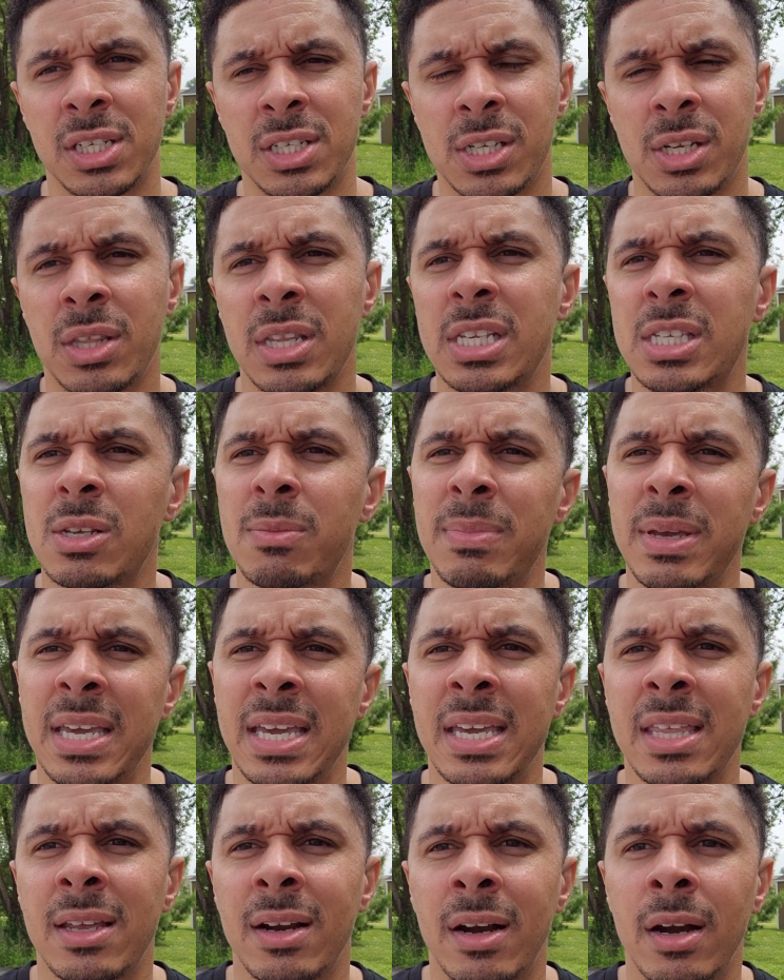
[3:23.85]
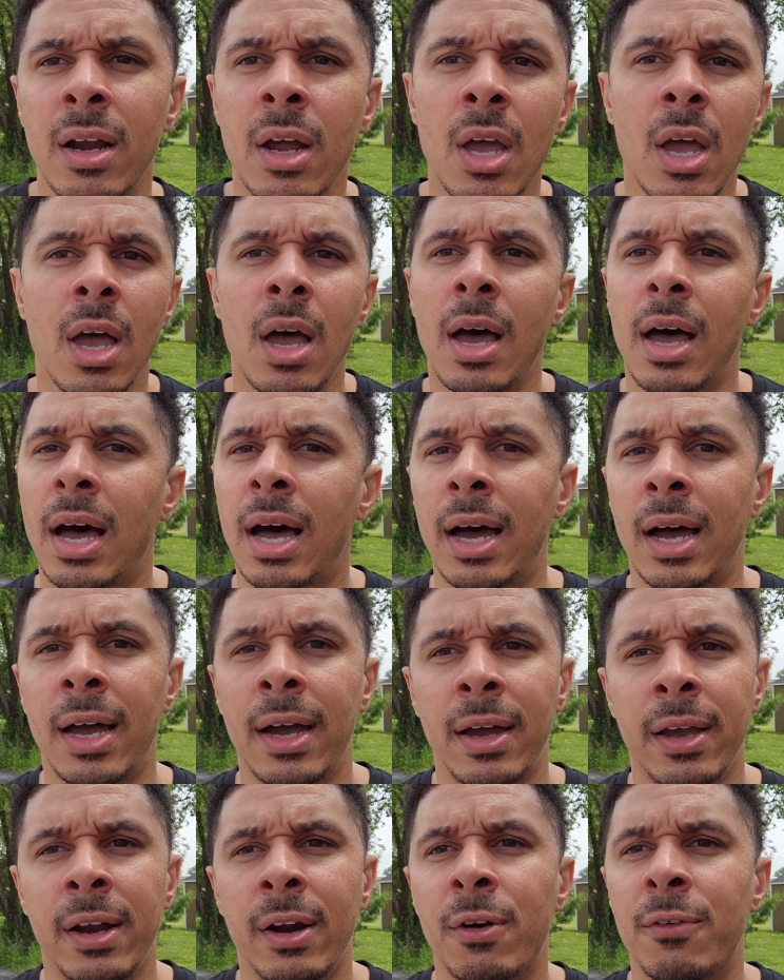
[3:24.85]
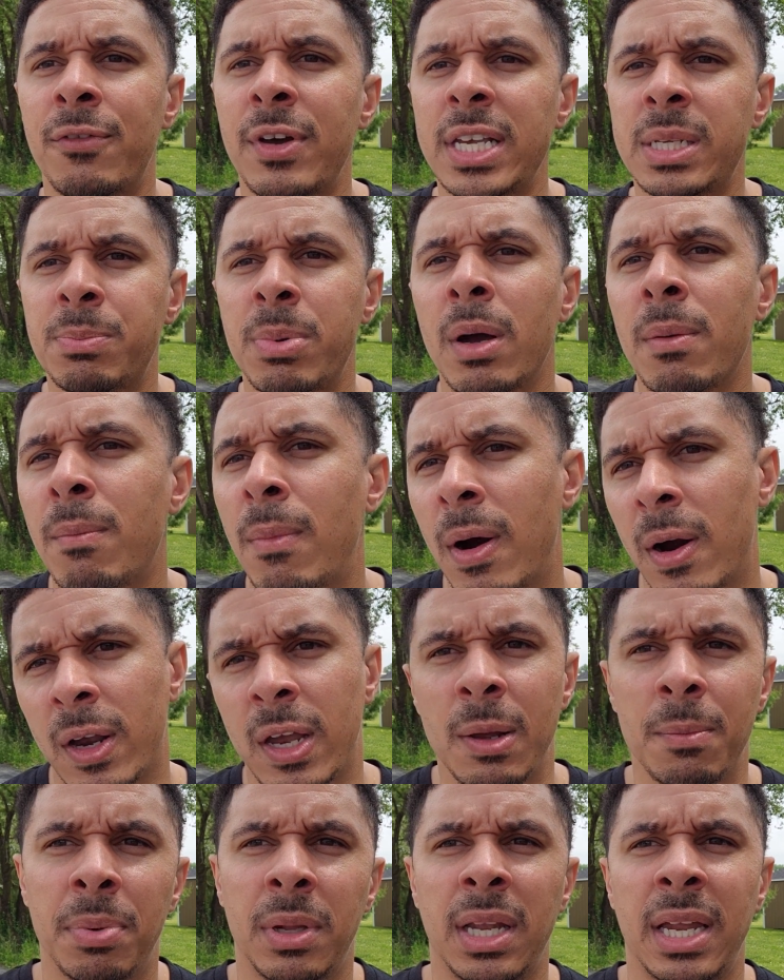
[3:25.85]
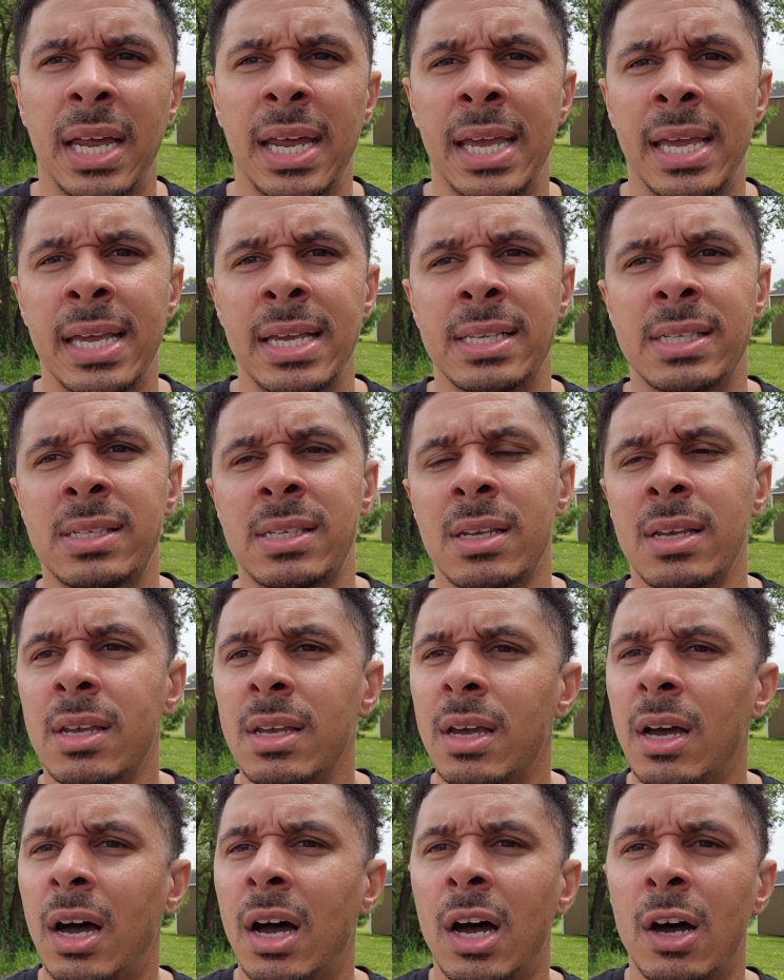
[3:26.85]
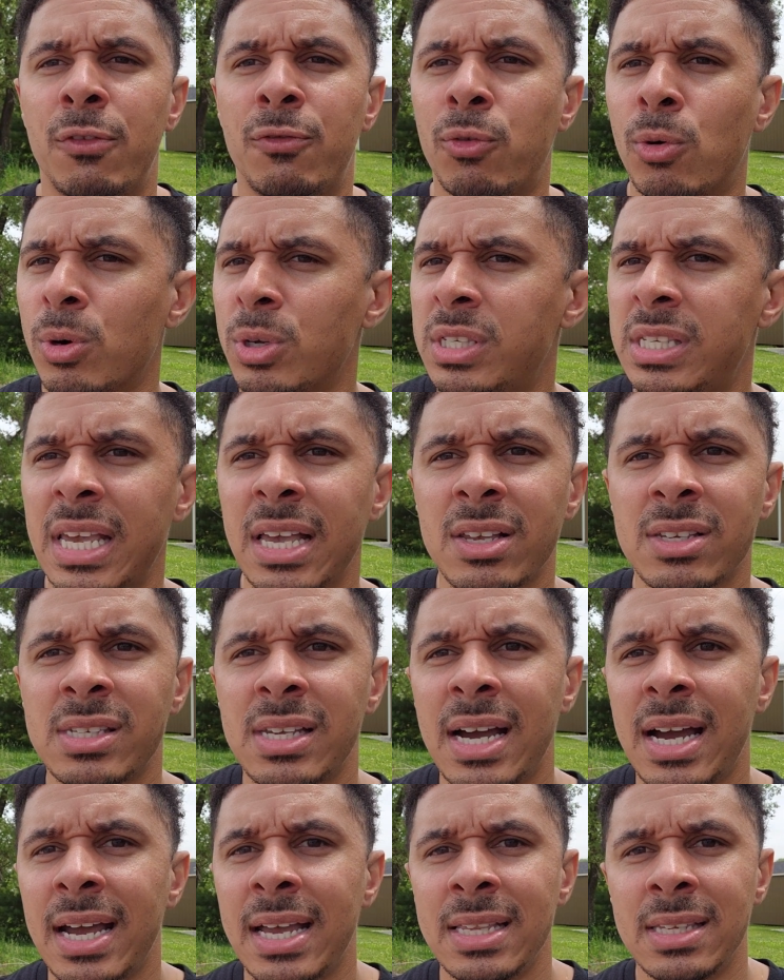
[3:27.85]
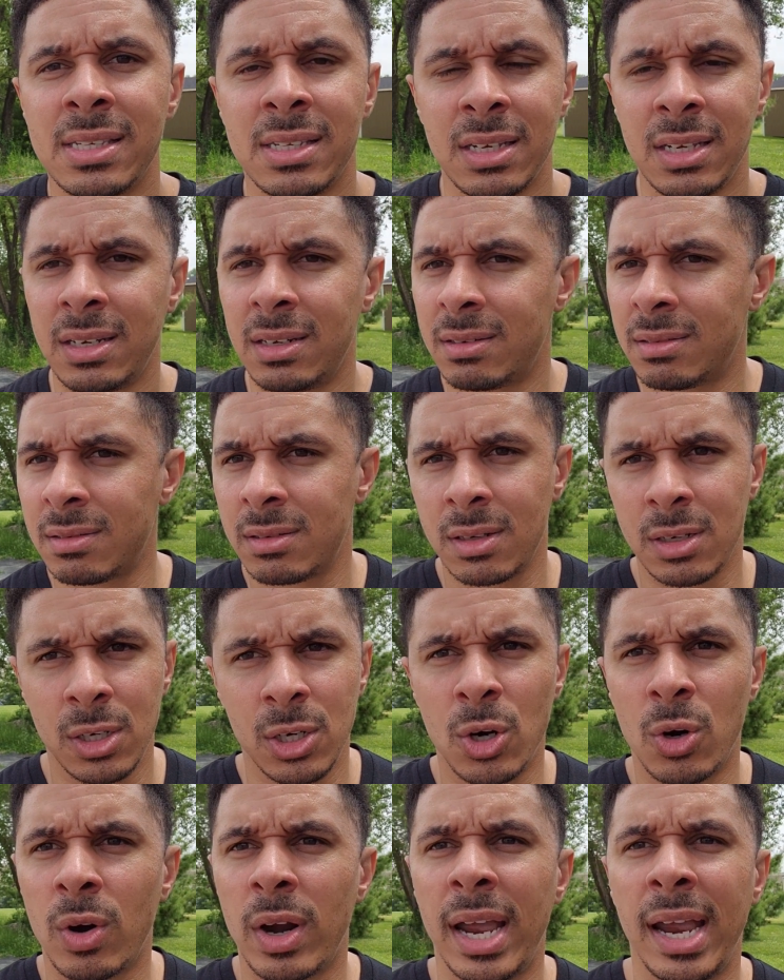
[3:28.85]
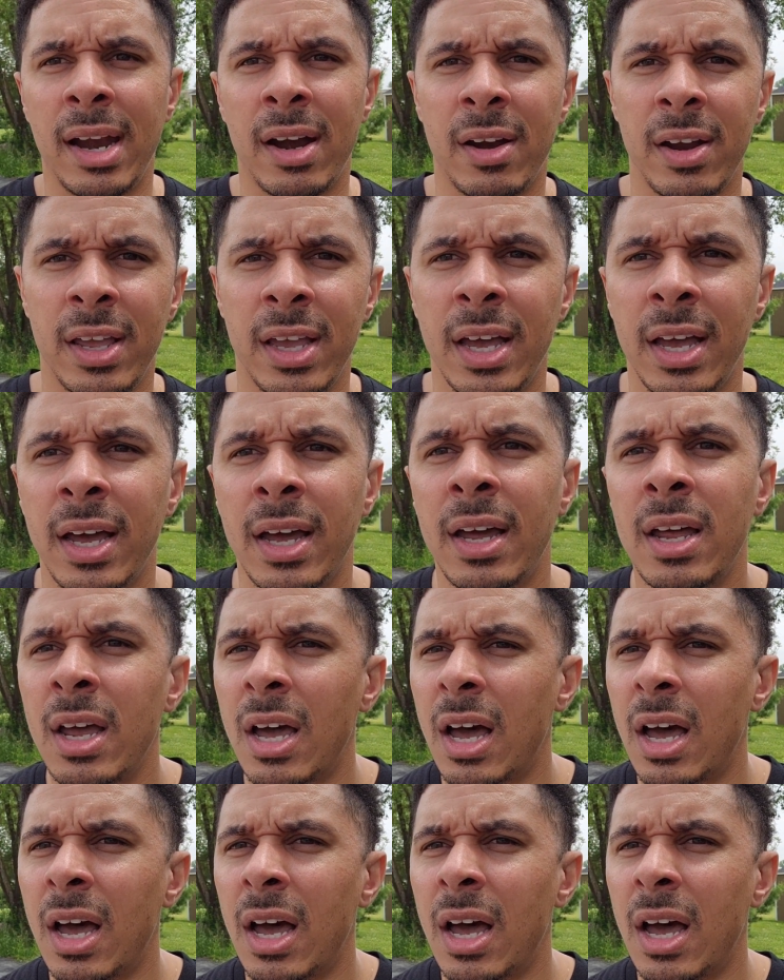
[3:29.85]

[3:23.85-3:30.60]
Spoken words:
So this will be either Facebook Marketplace, for sale signs in your area,